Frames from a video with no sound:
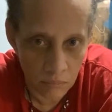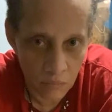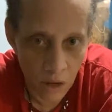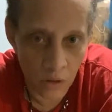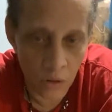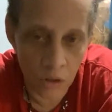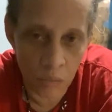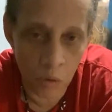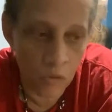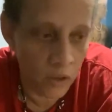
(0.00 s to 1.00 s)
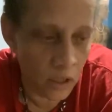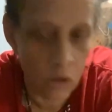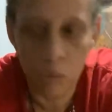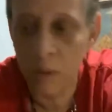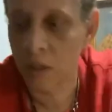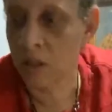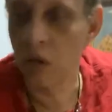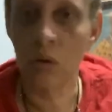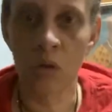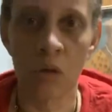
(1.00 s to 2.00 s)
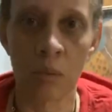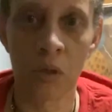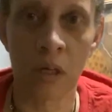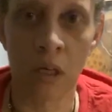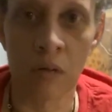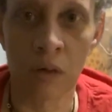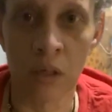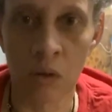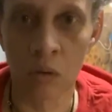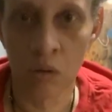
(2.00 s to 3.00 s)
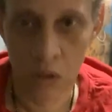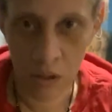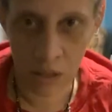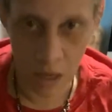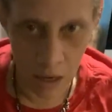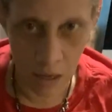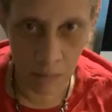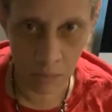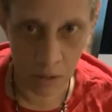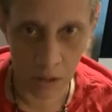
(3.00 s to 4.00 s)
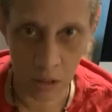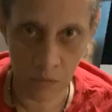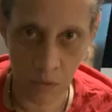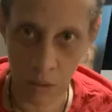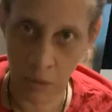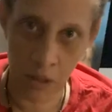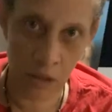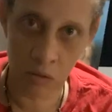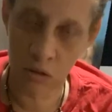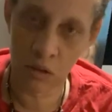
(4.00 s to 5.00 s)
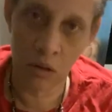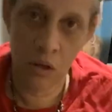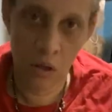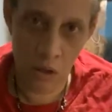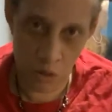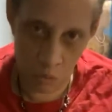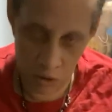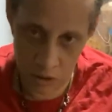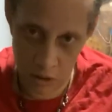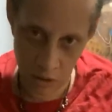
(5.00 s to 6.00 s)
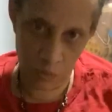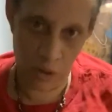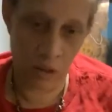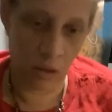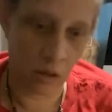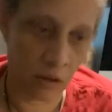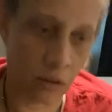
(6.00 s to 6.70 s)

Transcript: I know it's moving a little bit slow, so I'm trying to give it a little time to see if anybody else wants to get a reading here.